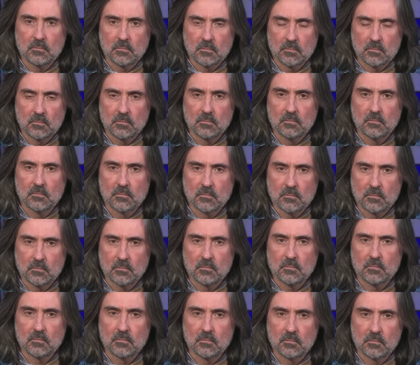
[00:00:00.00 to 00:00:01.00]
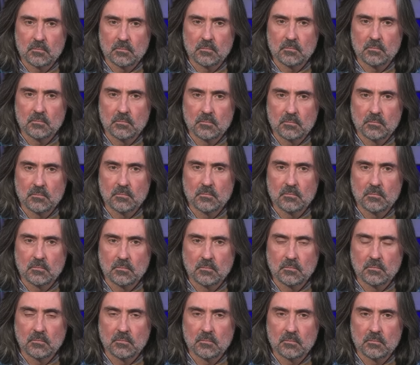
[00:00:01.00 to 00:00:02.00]

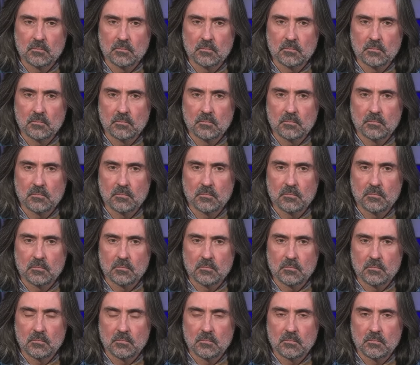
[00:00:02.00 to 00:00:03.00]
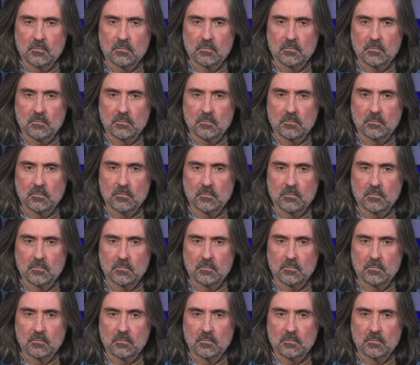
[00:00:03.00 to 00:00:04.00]

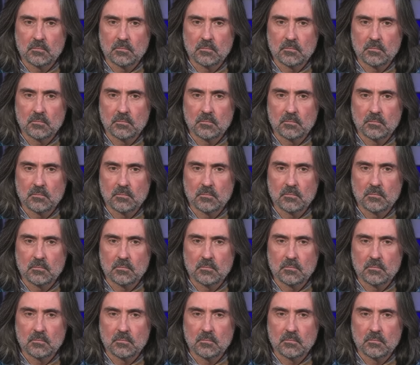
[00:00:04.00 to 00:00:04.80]
(silent)